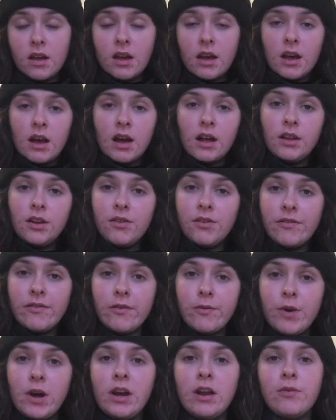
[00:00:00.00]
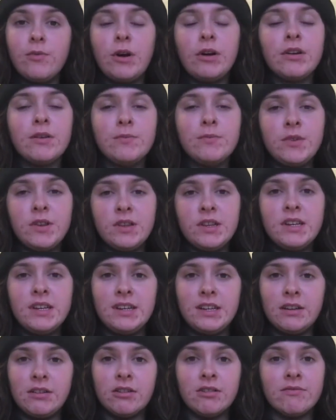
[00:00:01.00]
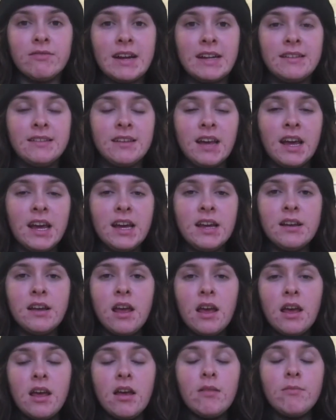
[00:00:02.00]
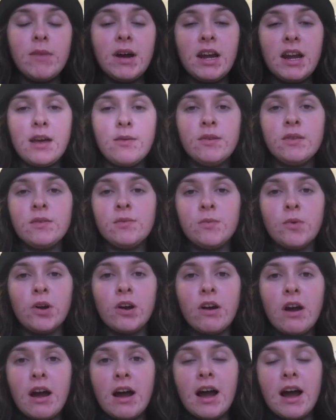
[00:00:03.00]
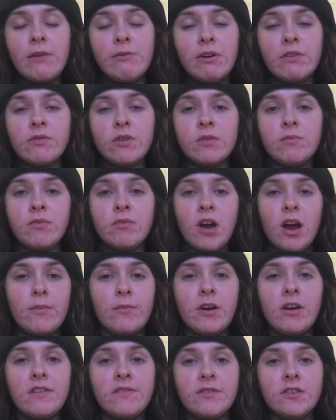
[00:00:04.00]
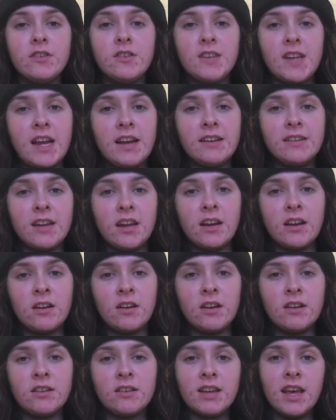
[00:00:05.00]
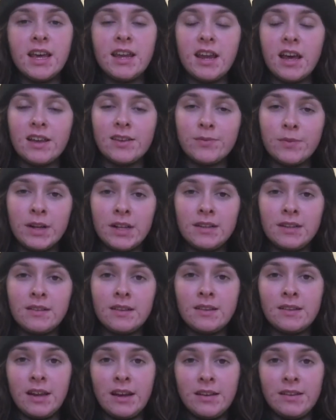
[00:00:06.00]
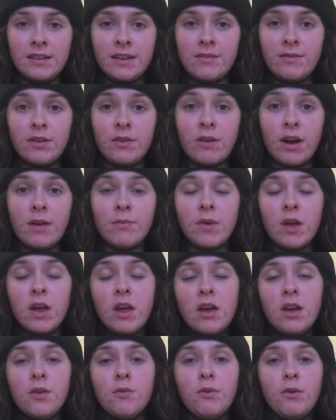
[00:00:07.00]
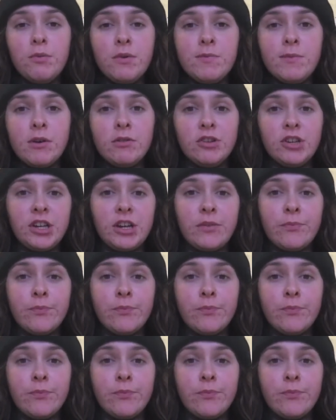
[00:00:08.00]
Hello everyone and welcome to the Adira Red site. My name is Moira, however the primary first aid attendant on site as well as the site safety rep will be Moji.